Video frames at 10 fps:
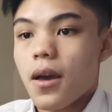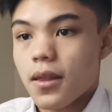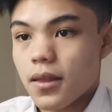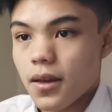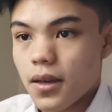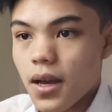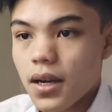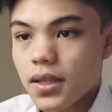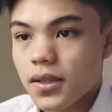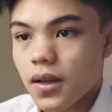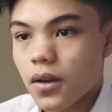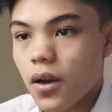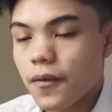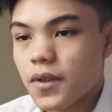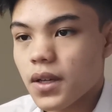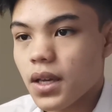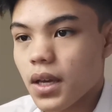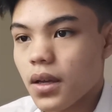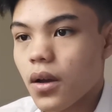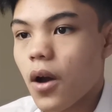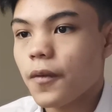The youngest son of the king